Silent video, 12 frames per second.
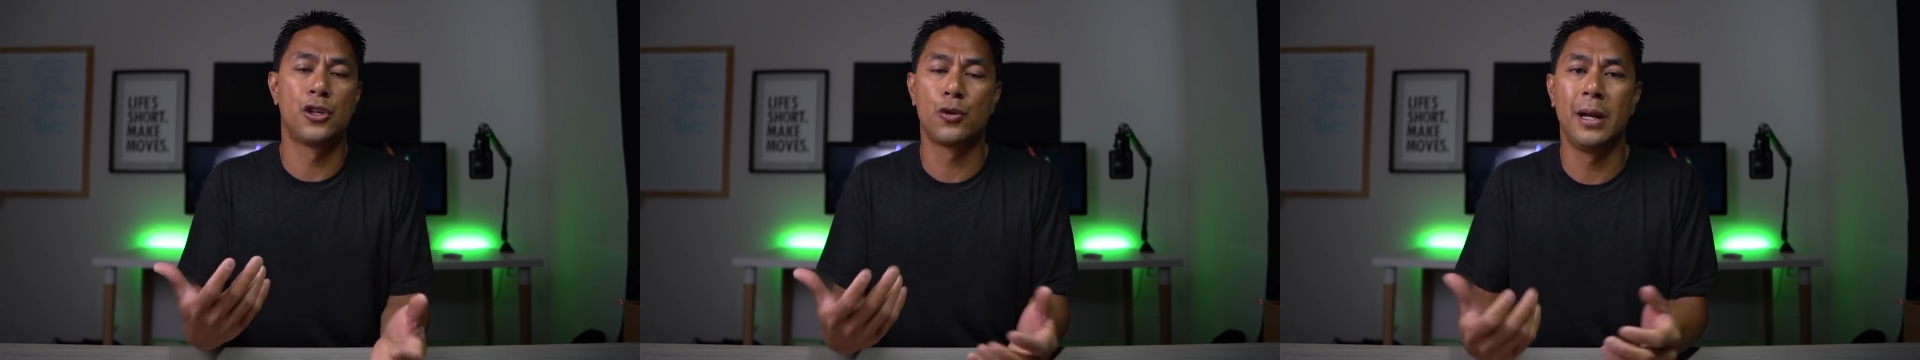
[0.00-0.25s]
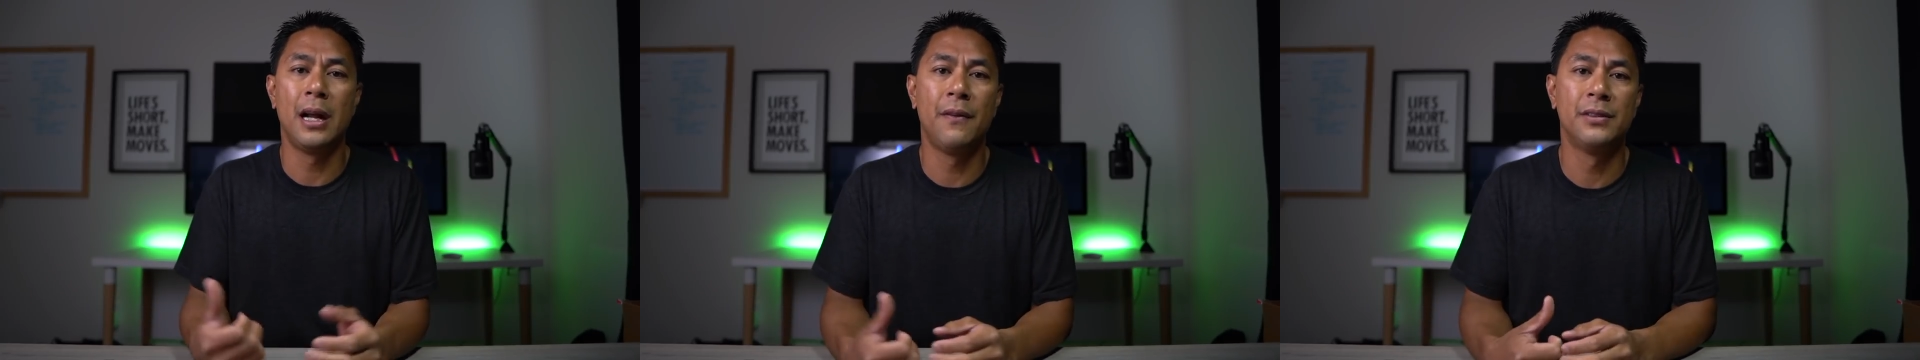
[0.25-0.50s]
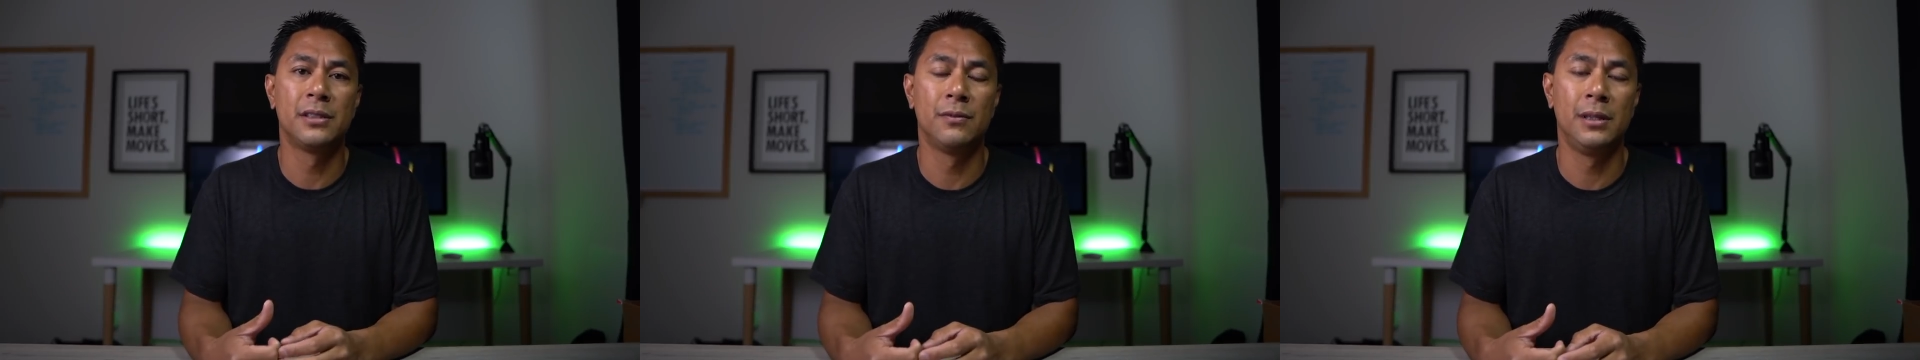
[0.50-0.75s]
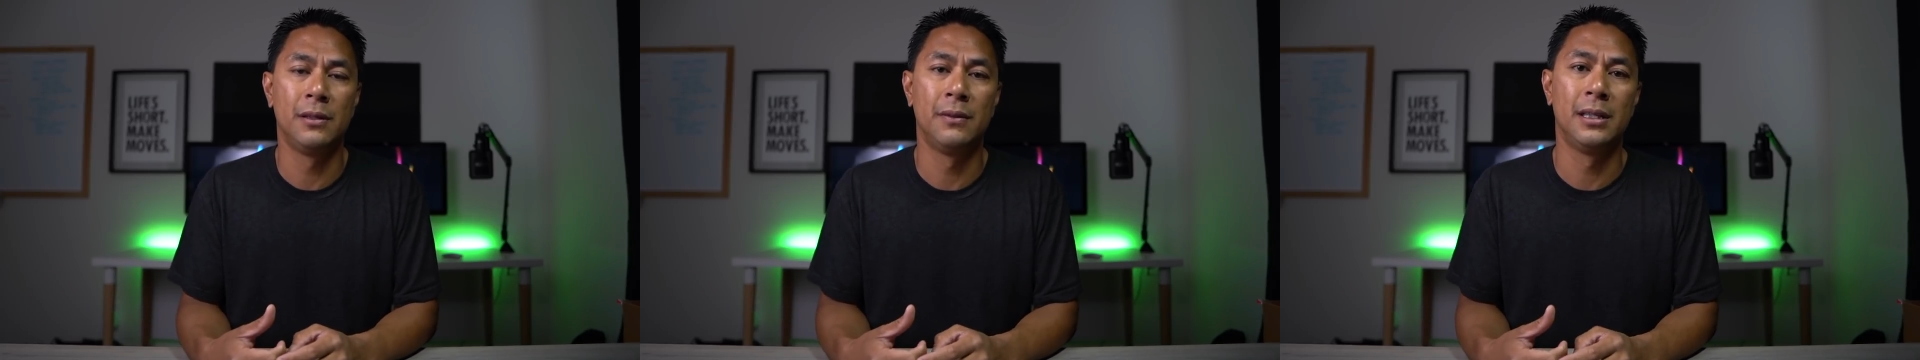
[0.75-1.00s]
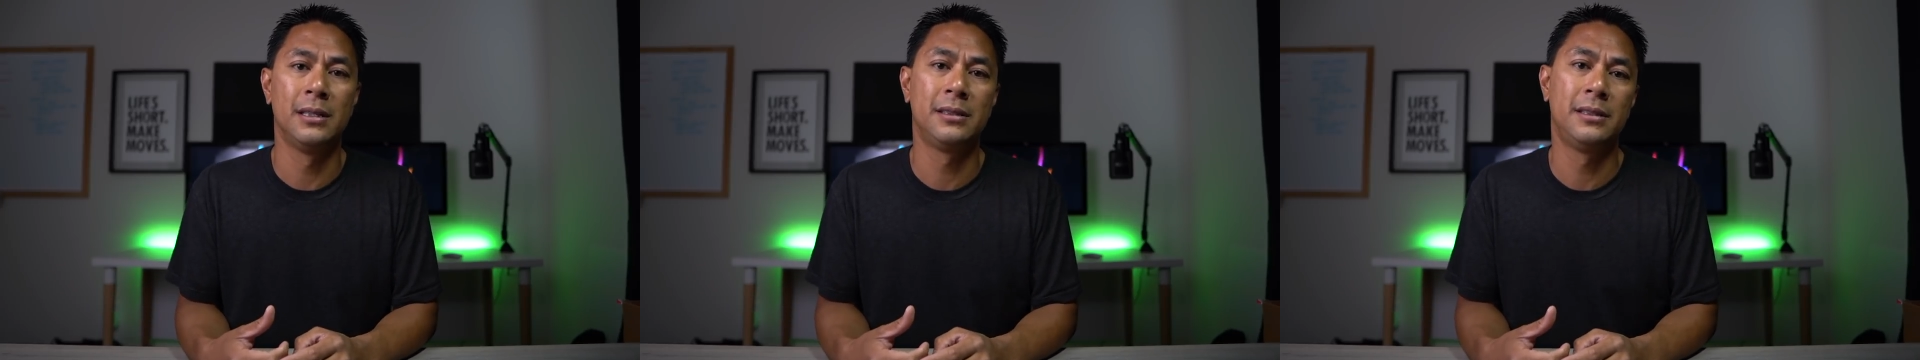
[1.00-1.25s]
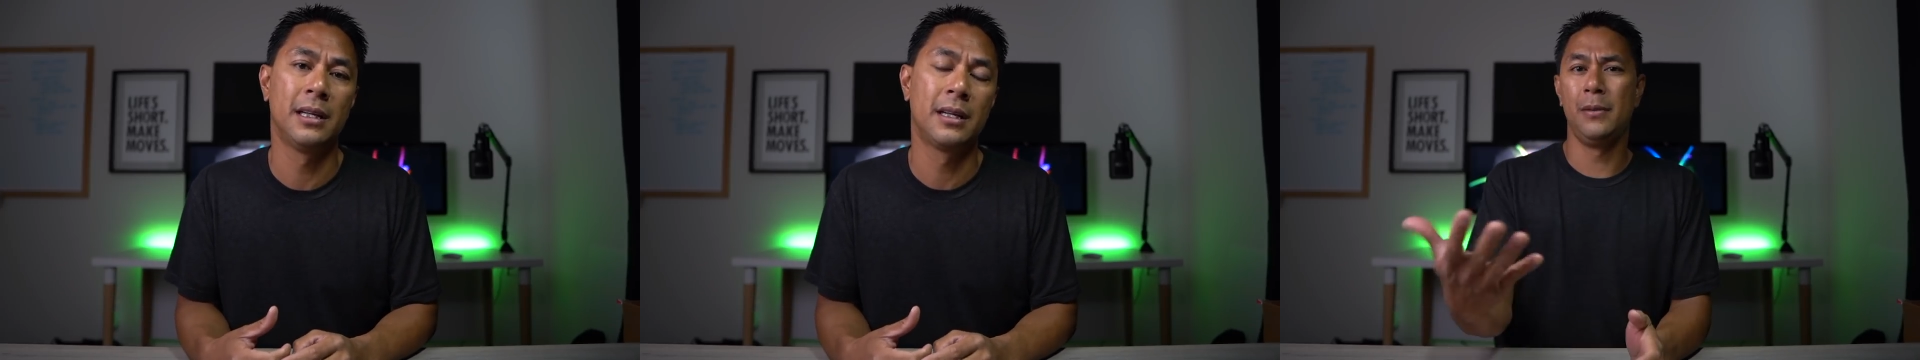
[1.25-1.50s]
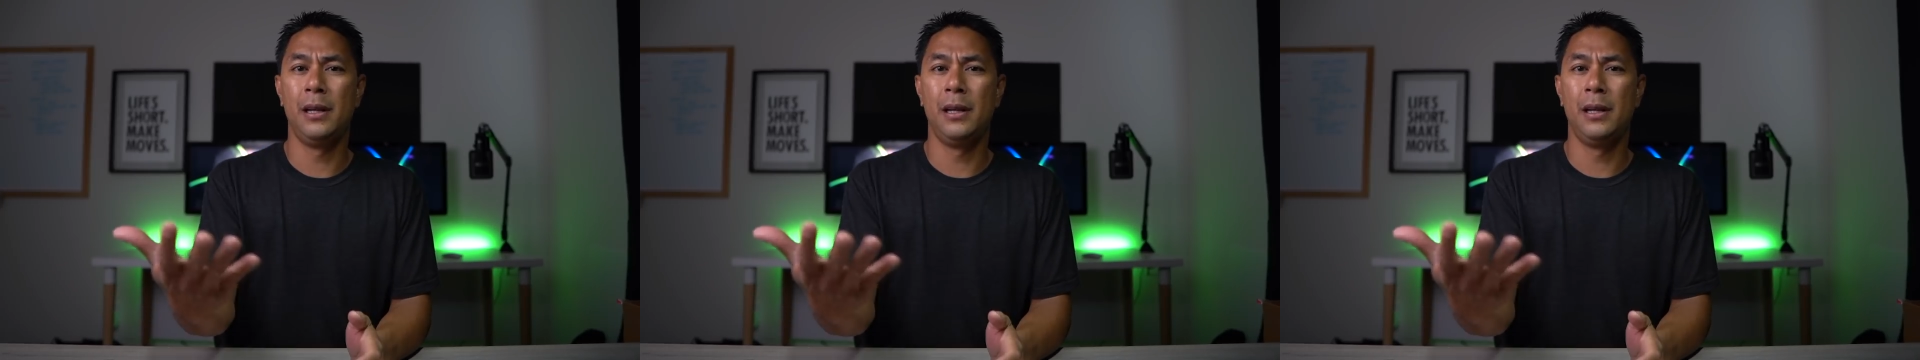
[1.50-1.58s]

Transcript: trade-off isn't really realistic.